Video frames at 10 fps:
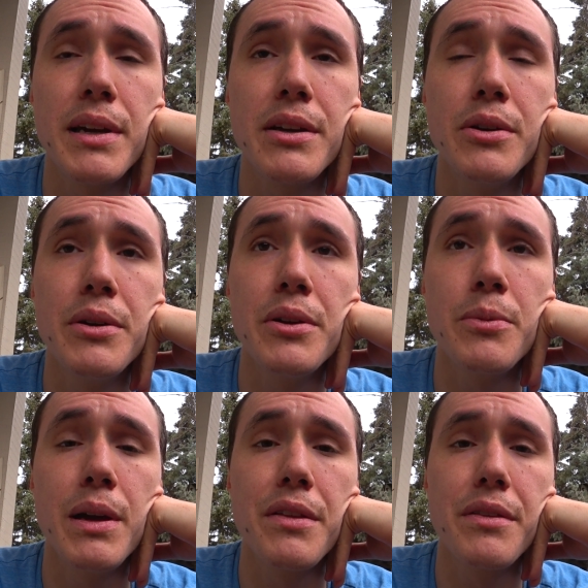like who you're
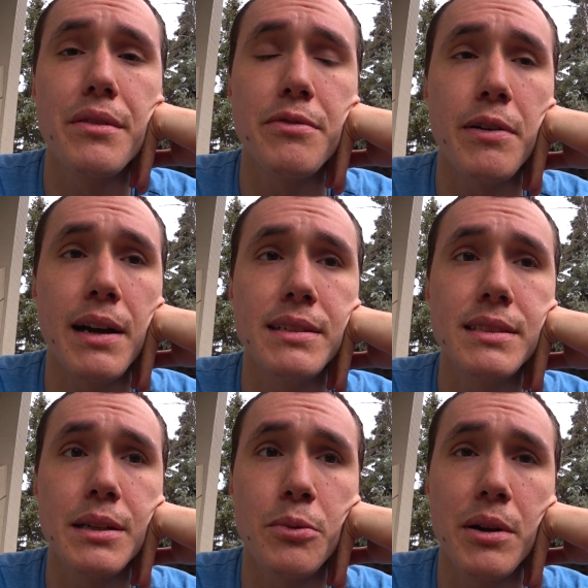with, defines
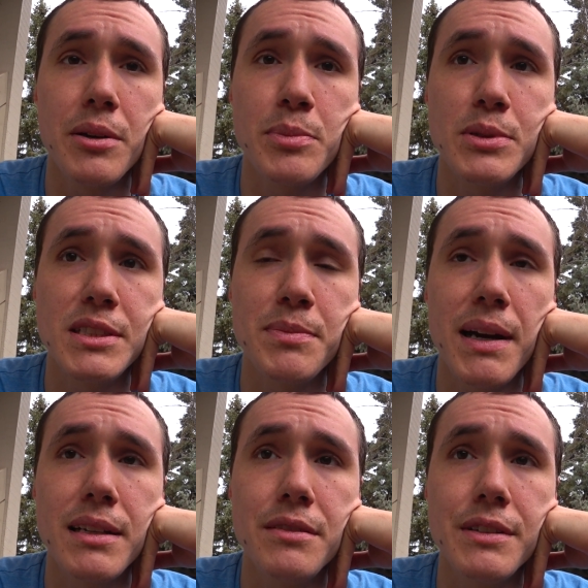like what your
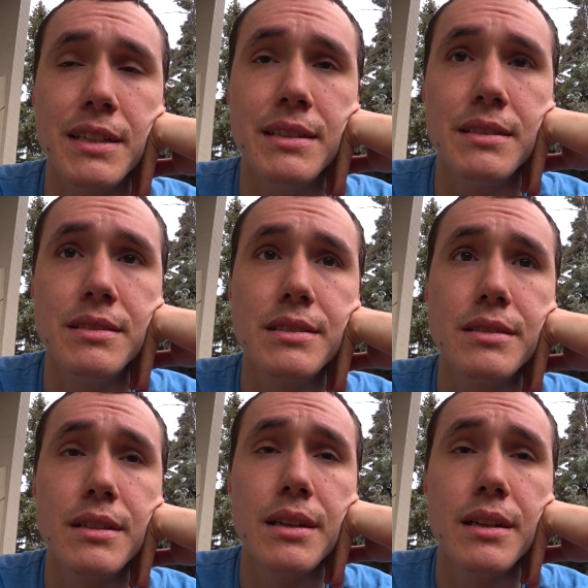perspective is,